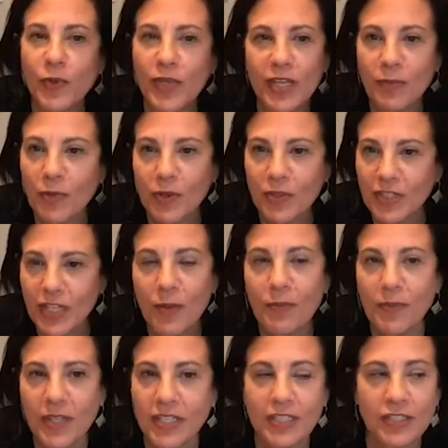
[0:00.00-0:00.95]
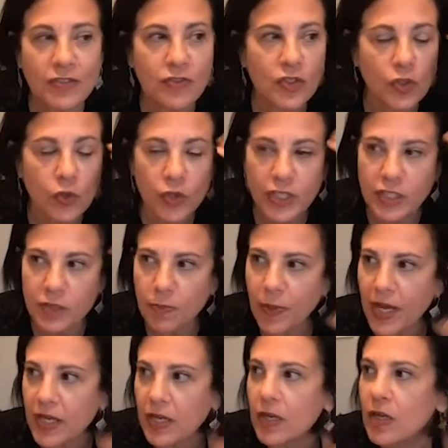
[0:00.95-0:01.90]
we could both tell millions of stories,
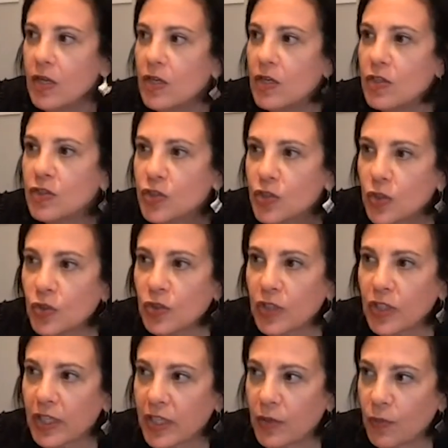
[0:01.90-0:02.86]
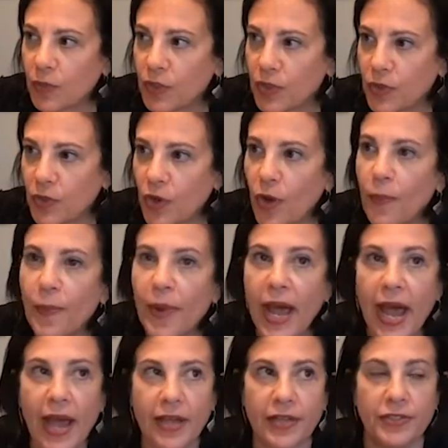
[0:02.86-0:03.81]
but certainly when you go
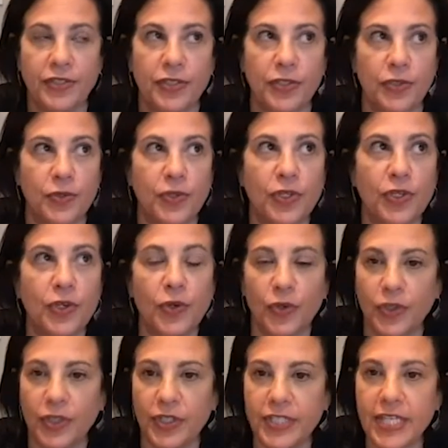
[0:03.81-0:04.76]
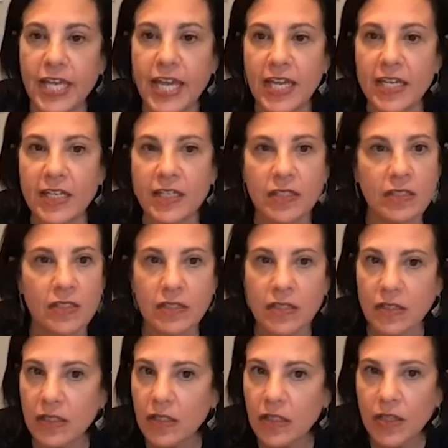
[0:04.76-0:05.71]
back to the early
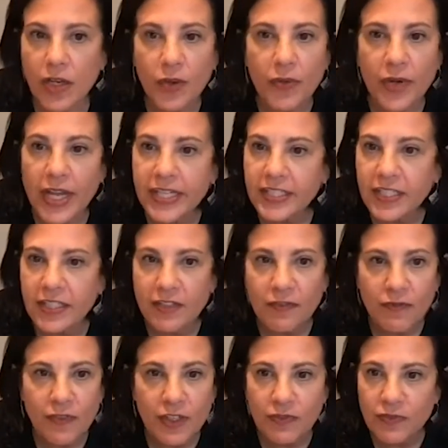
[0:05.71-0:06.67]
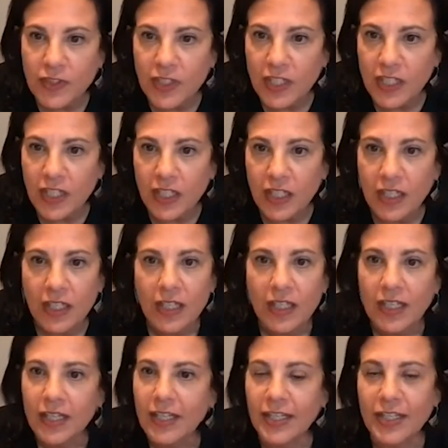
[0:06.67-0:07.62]
days, 1950,
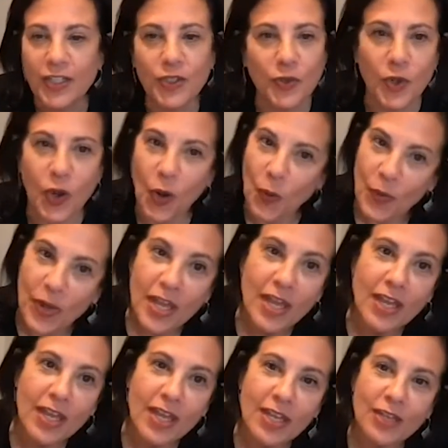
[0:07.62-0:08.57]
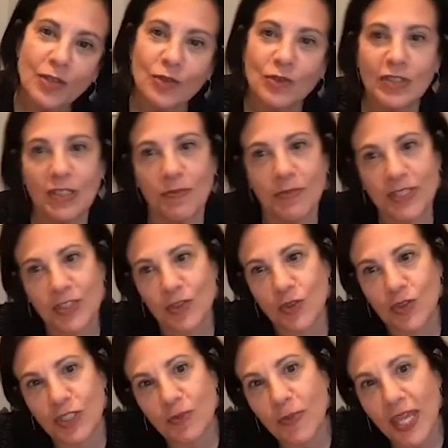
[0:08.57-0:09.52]
you go in, you see
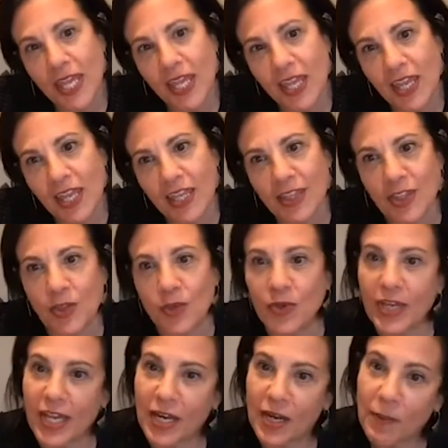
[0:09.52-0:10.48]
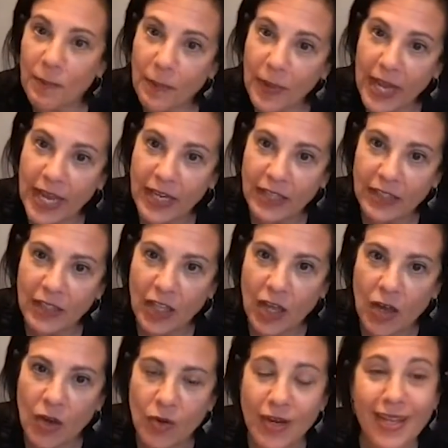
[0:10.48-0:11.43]
Mr. Smith, you get a bank
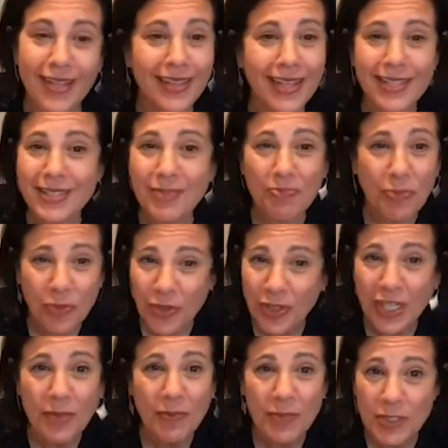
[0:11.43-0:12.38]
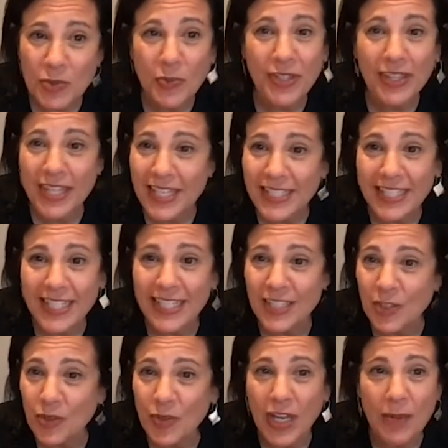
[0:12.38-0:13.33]
loan, and that's pretty much what they
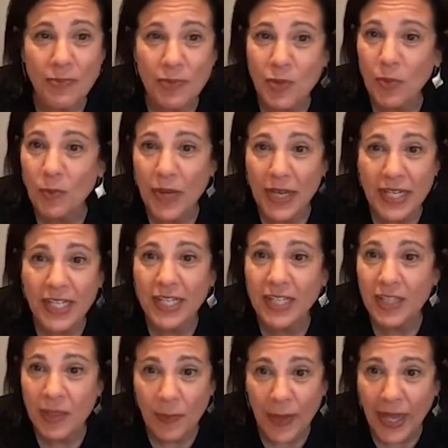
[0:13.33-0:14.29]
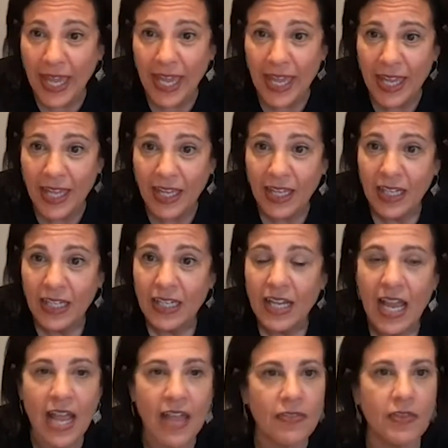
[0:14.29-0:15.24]
did. You kept your money in the bank.
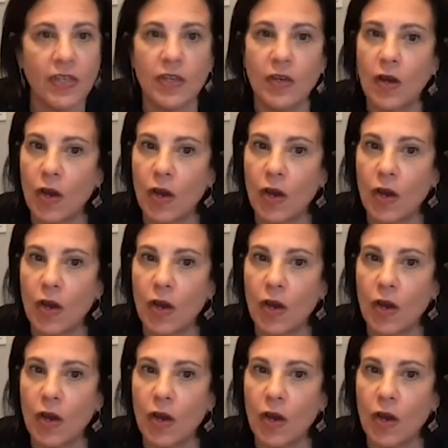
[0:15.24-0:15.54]
And then